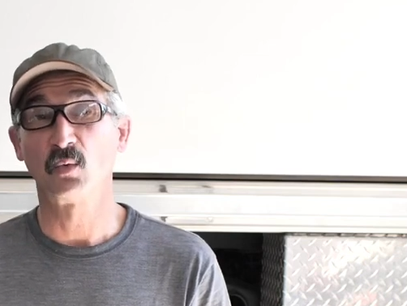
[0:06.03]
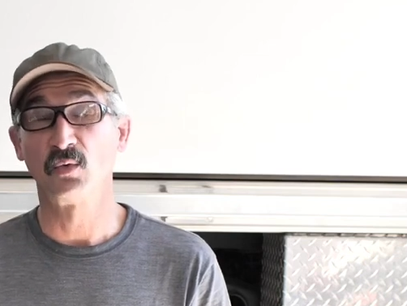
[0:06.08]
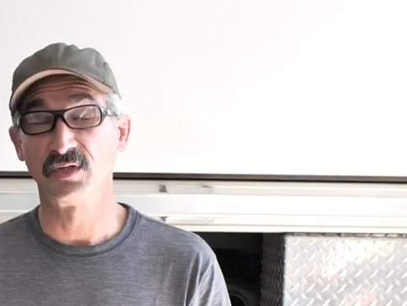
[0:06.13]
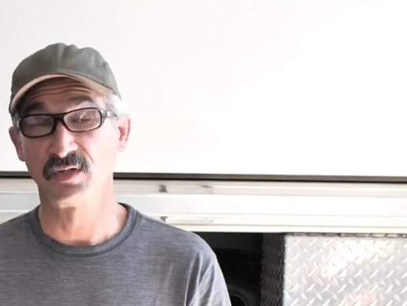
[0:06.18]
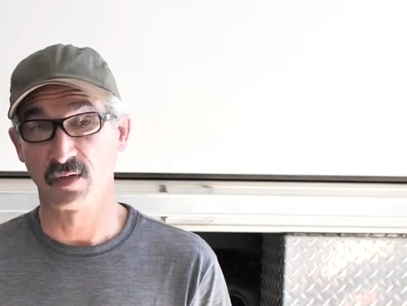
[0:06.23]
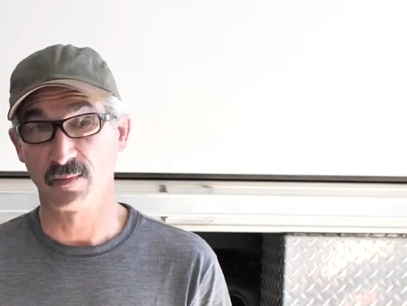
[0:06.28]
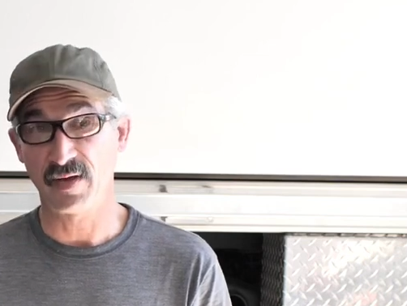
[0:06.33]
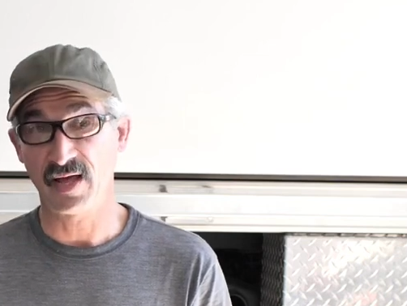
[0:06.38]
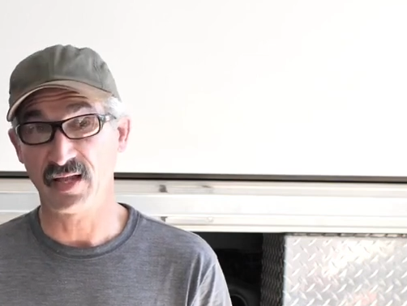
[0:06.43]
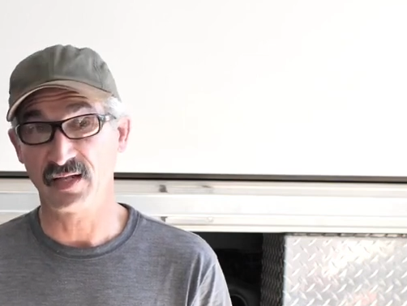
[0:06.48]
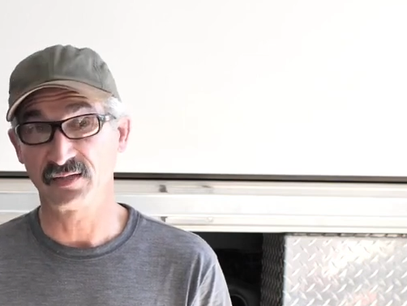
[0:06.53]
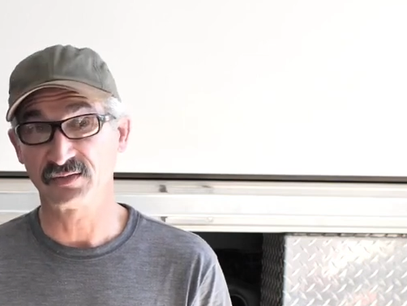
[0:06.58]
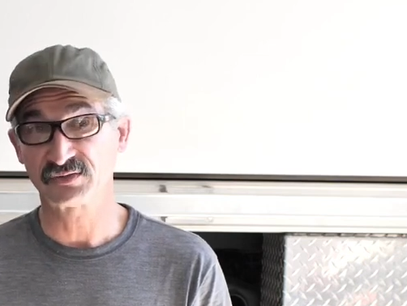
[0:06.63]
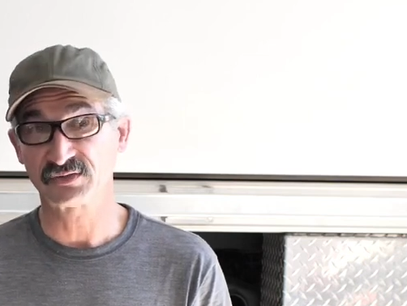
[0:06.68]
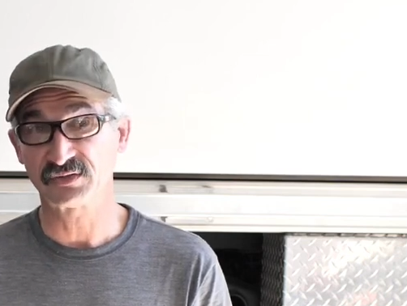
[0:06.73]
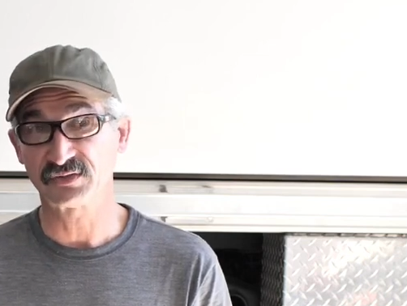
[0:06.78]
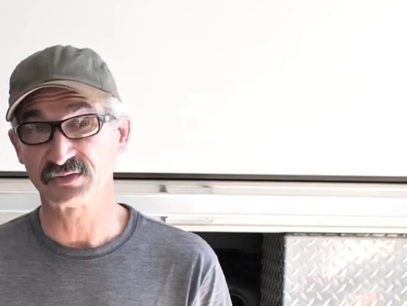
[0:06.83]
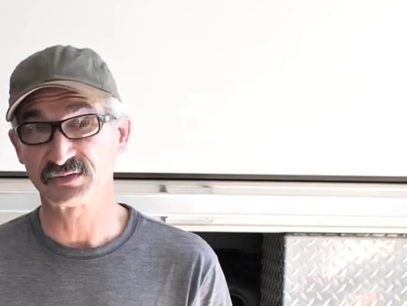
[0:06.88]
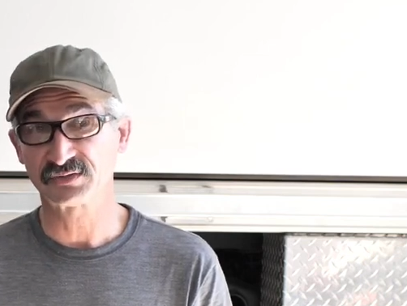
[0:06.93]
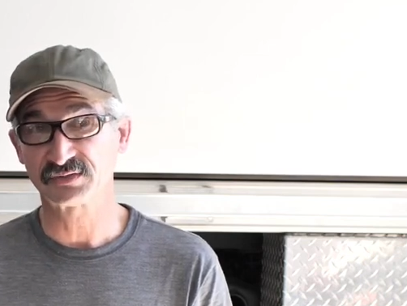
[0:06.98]
wheel
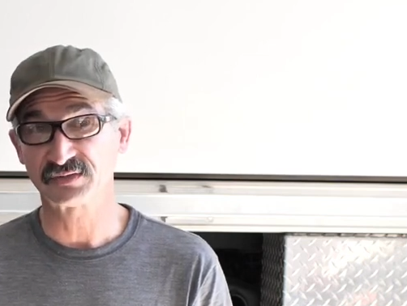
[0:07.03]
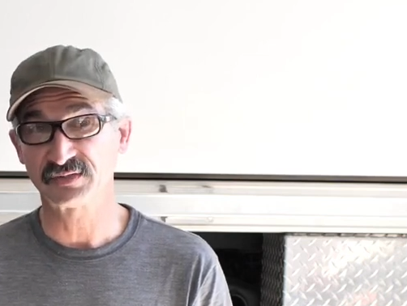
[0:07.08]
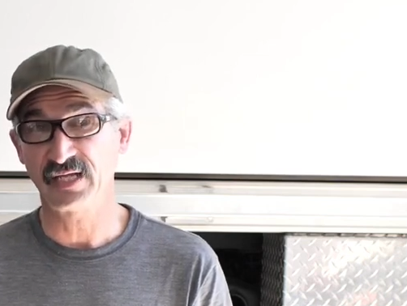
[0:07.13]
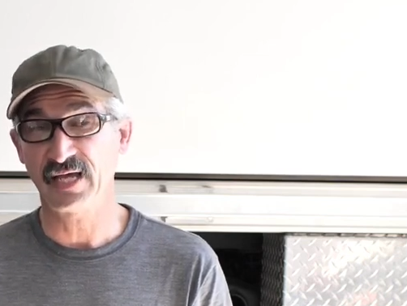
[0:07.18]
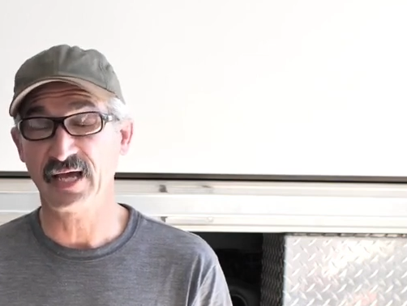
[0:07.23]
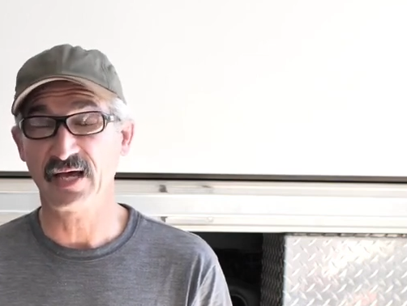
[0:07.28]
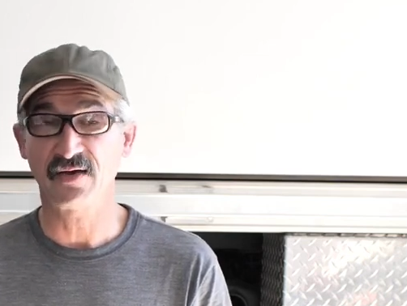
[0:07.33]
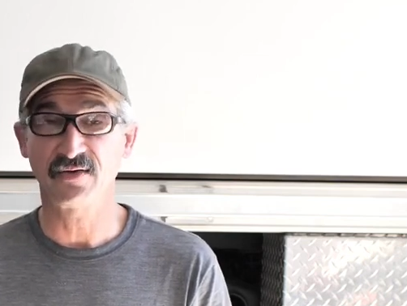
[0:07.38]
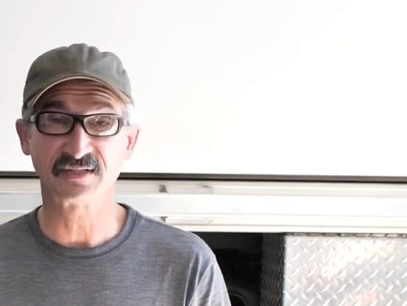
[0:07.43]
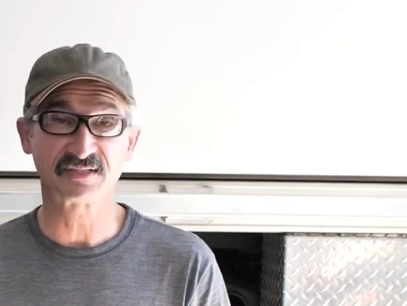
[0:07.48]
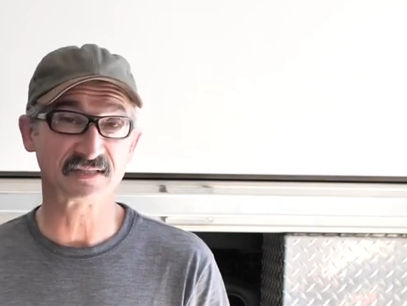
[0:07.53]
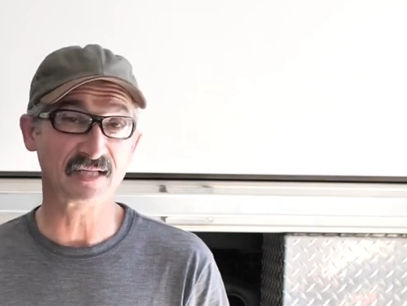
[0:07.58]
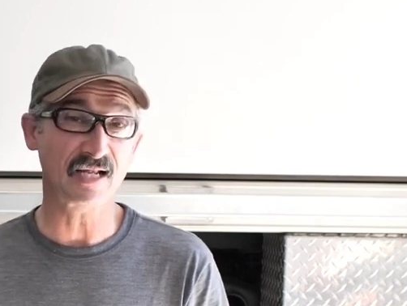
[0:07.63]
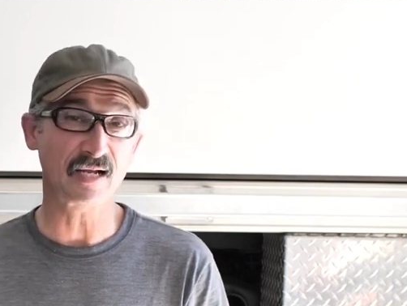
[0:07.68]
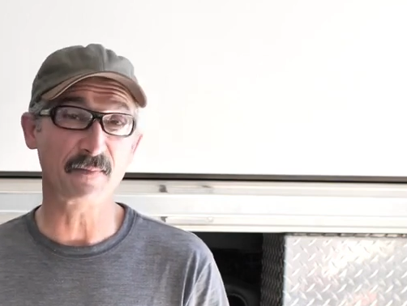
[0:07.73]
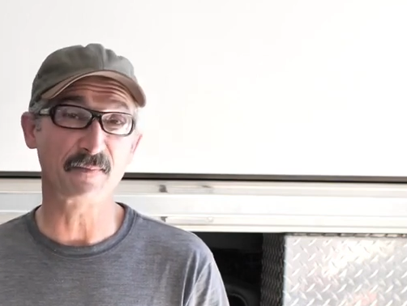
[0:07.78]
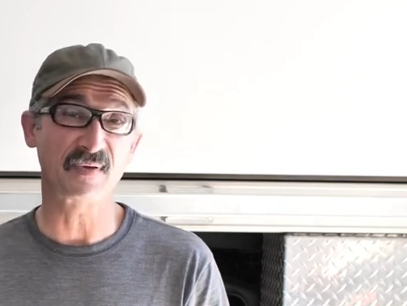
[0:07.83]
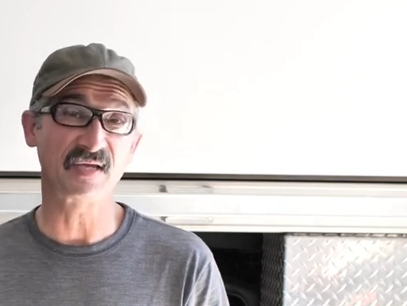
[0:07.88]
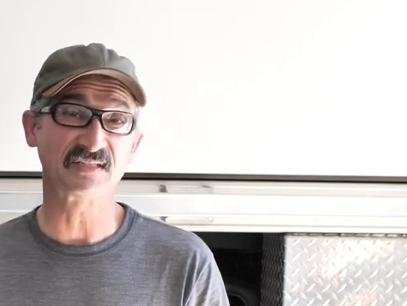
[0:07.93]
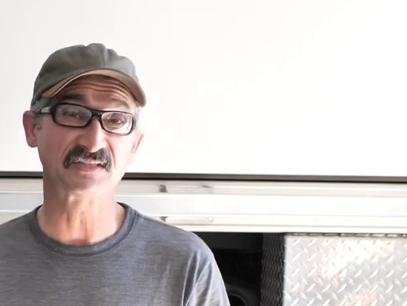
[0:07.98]
balancers. Now, it's not
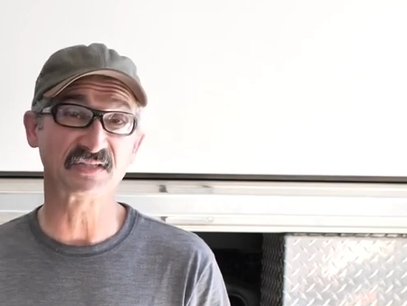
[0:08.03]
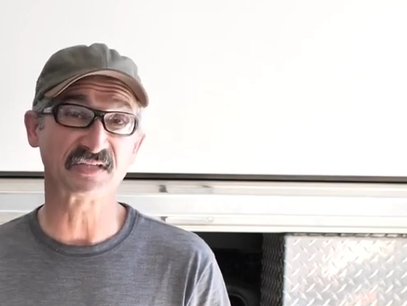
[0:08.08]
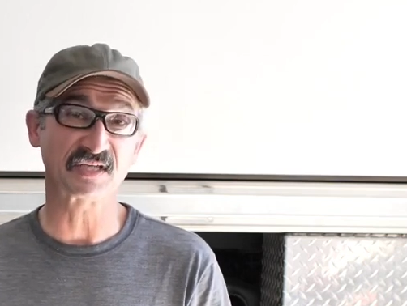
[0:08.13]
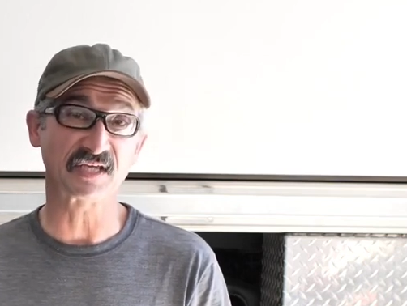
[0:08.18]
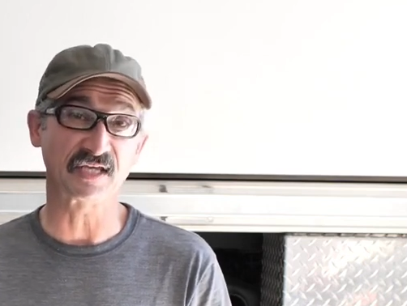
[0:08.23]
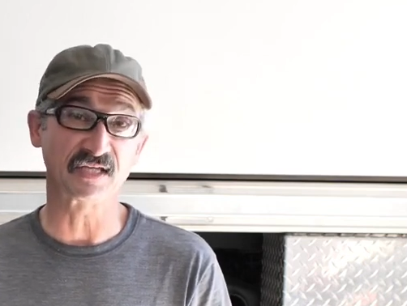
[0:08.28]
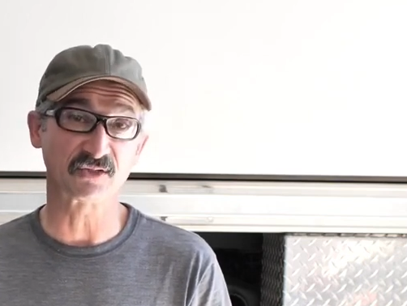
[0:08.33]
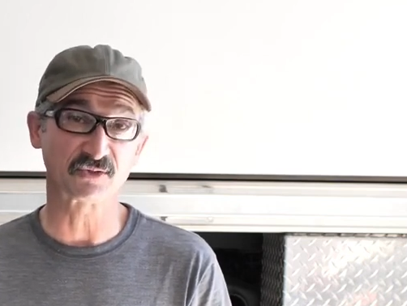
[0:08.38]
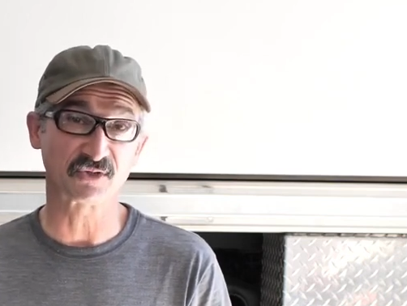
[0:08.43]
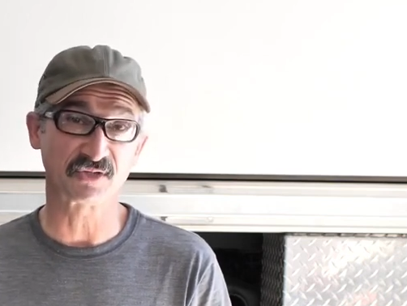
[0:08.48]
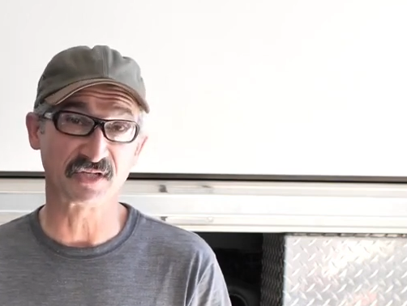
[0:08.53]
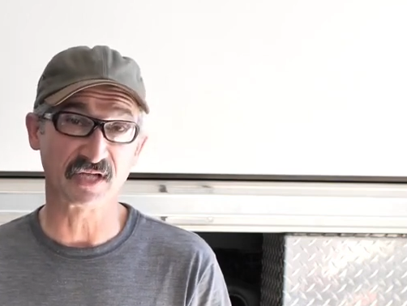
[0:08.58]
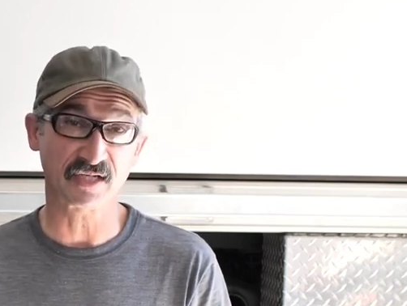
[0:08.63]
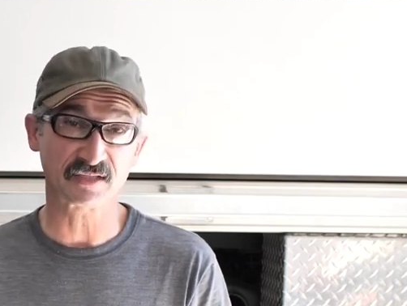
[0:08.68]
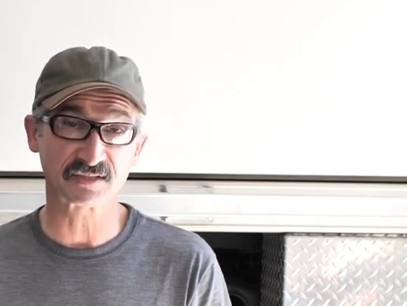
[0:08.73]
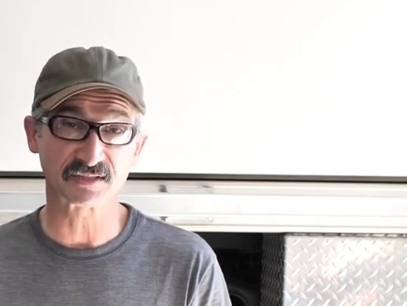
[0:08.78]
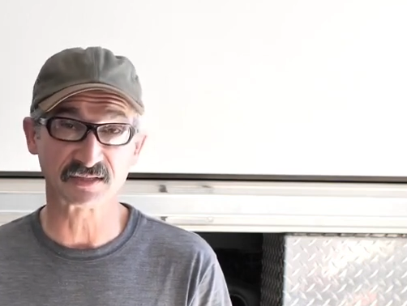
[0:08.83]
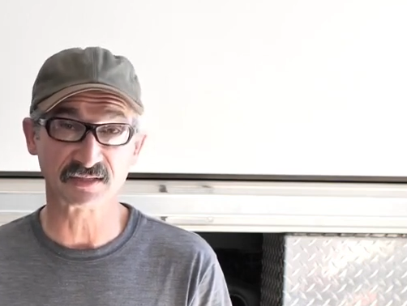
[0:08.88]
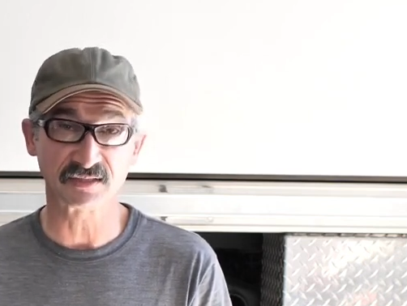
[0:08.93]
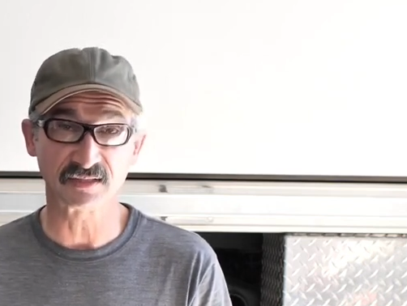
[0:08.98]
a basic
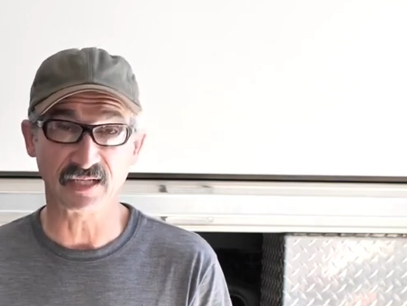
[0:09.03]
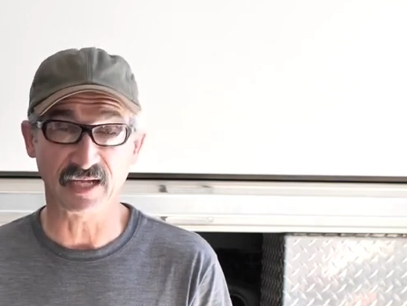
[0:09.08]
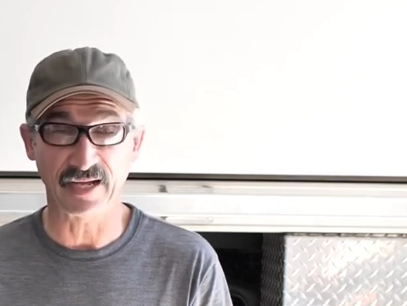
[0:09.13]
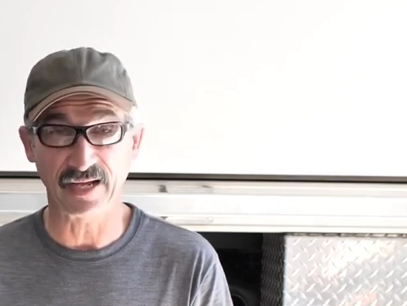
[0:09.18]
introduction.